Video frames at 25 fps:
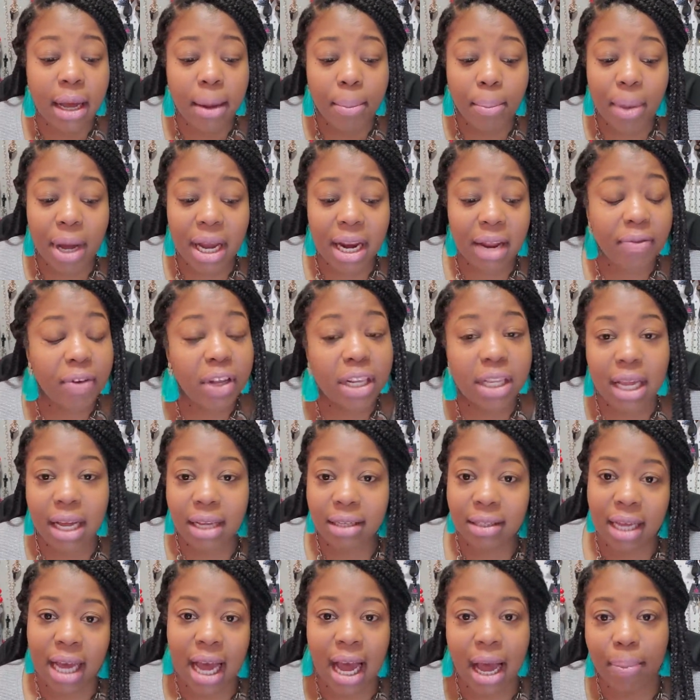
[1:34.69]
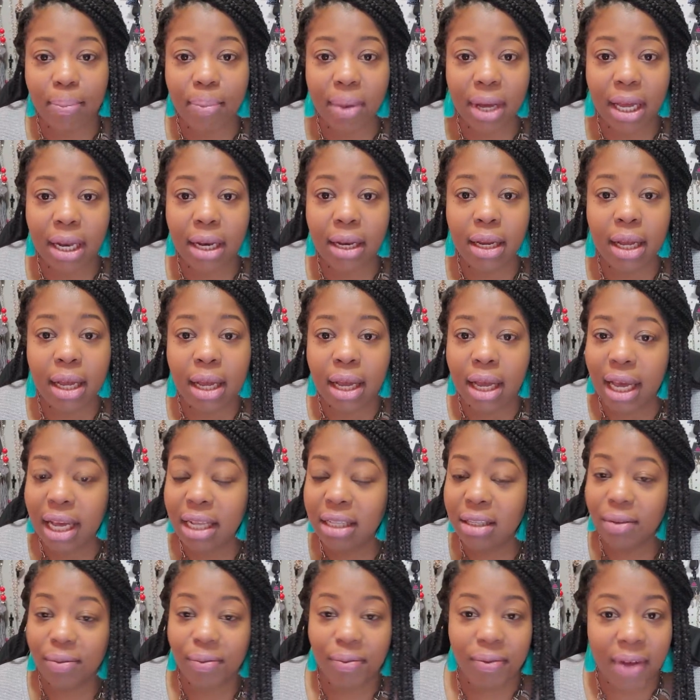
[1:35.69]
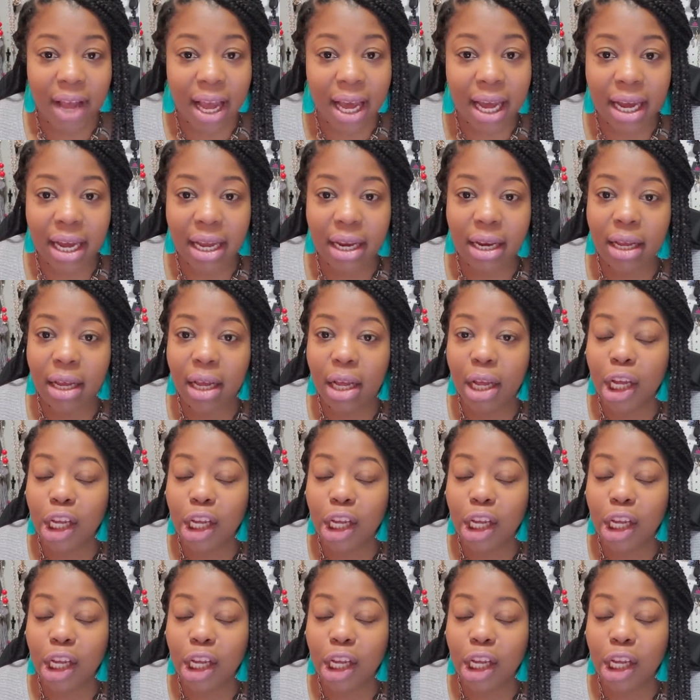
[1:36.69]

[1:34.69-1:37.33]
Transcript: But if it does happen, it's fine.